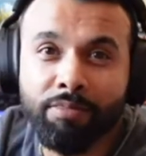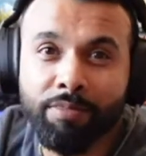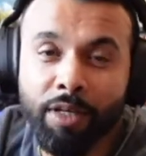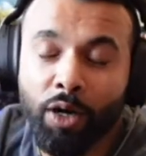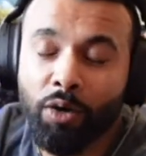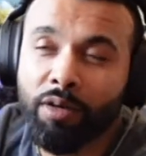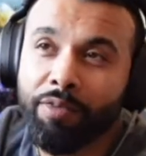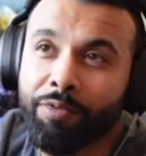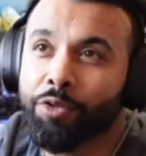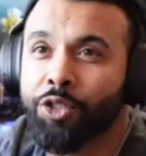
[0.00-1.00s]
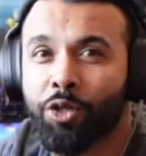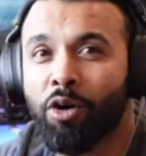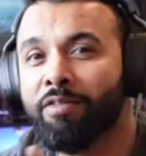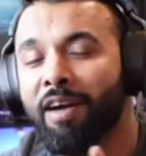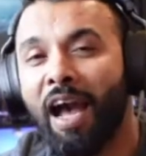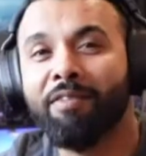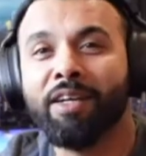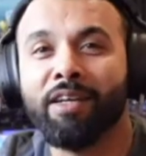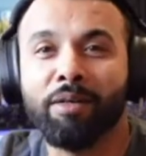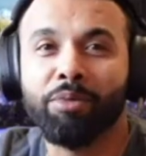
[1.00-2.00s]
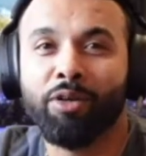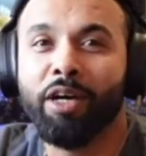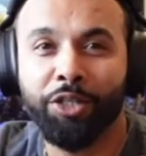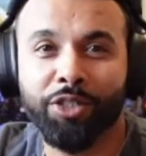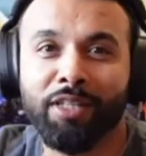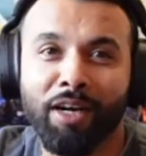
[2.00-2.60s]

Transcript: if you're short of having a production